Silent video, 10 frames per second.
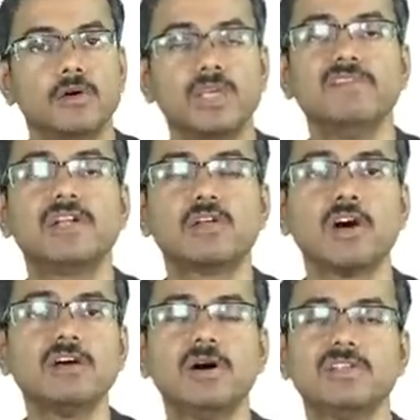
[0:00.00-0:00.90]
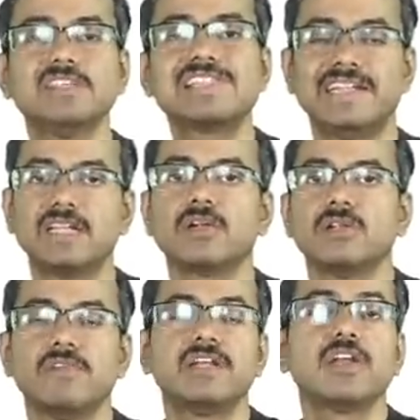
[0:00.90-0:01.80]
Okay, we'll talk about this later
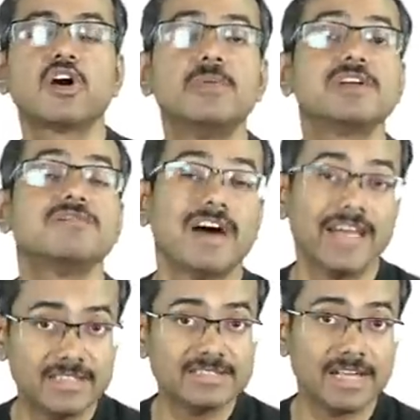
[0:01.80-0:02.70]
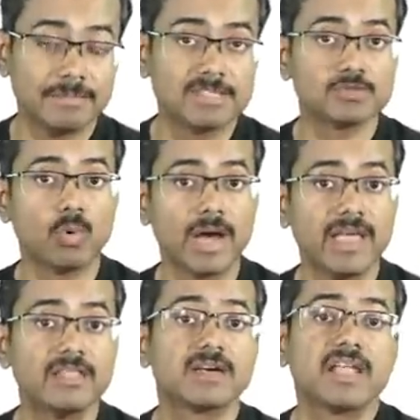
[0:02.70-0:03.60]
on. We'll talk about why this happens,
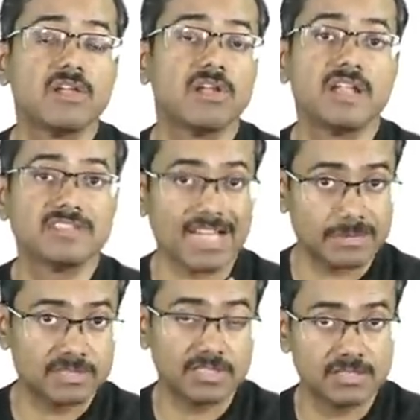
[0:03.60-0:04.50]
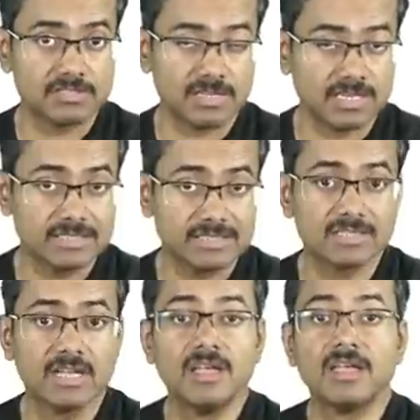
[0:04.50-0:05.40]
why the granular layer is absent in
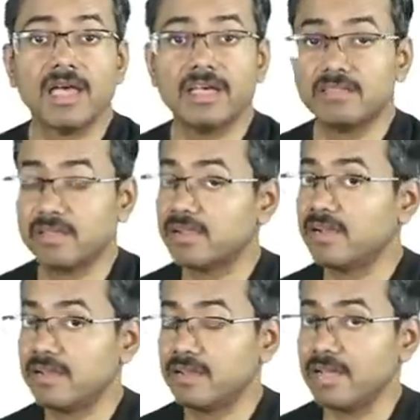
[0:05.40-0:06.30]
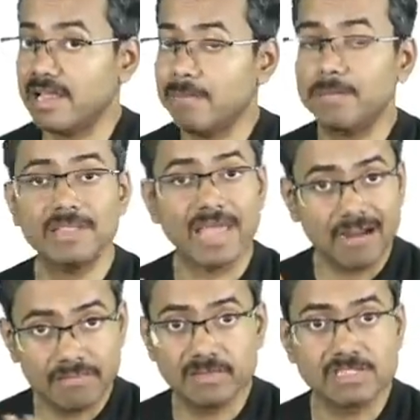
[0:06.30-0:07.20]
psoriasis and thickened in L P.
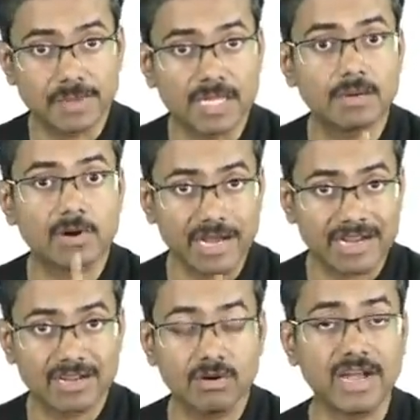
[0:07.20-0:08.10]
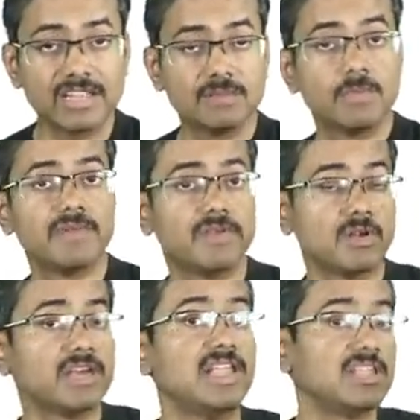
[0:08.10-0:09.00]
That we will speak about later on. At the moment, we're
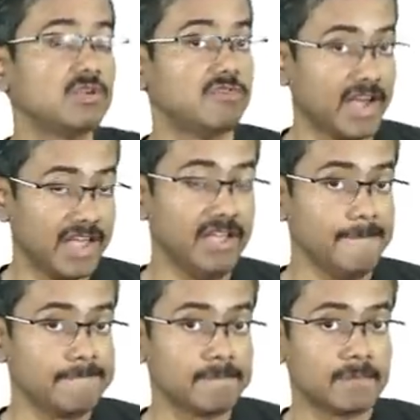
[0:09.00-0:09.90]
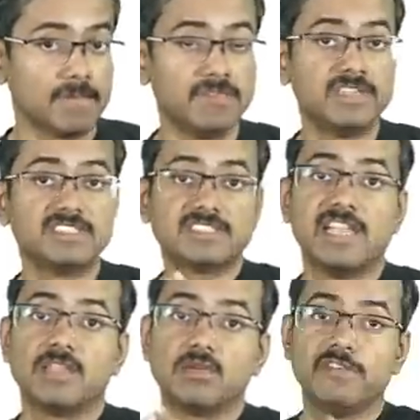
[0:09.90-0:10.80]
not telling you why, but we are just
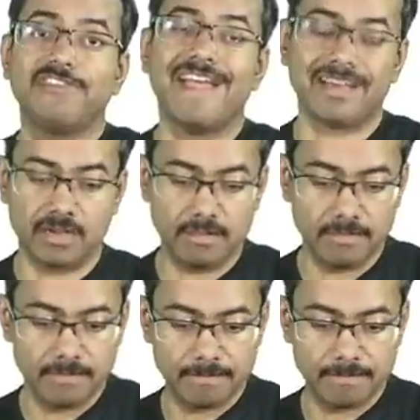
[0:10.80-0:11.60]
telling you the fact.